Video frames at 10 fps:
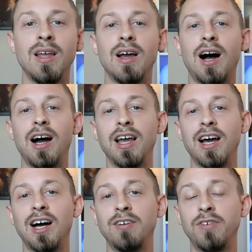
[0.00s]
I
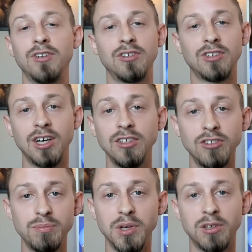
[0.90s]
have tons
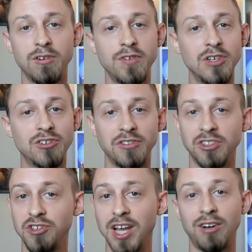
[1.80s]
of book reviews on the
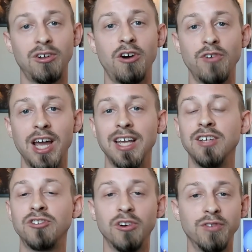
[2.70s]
channel already.
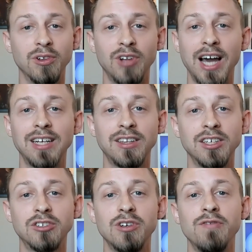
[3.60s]
So if you liked
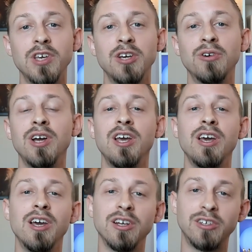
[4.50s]
this review,
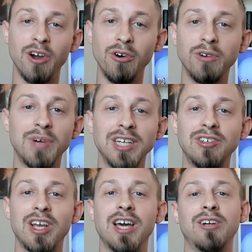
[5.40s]
go to my
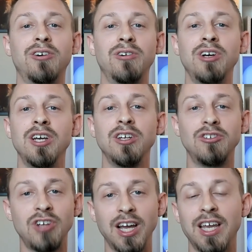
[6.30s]
channel,
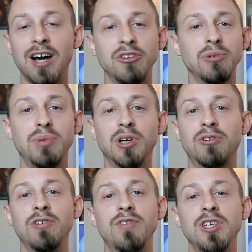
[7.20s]
check out the book
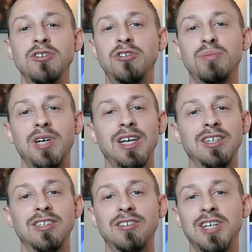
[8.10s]
reviews
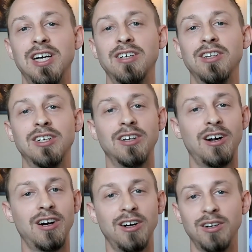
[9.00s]
playlist there. There
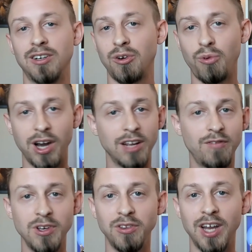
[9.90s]
are quite a
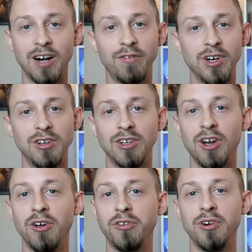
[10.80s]
few there for you to
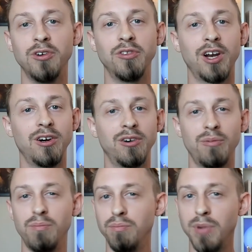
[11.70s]
go through that are
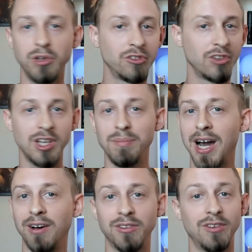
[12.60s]
mostly
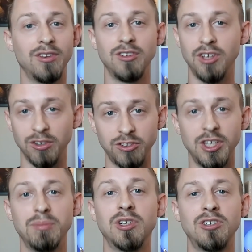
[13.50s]
about,
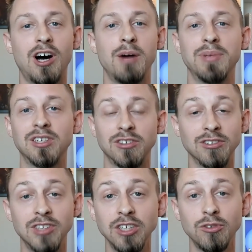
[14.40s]
similar topics as
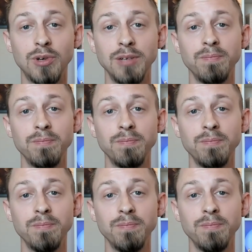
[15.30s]
this one.